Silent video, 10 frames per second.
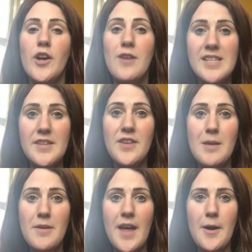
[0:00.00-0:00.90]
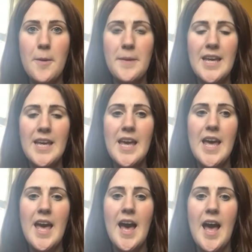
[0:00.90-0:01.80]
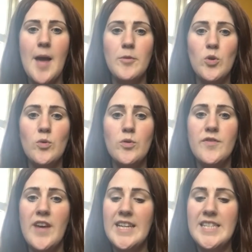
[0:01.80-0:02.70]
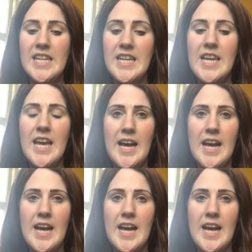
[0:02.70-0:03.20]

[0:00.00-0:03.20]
aggressive chemotherapy called FEC-T,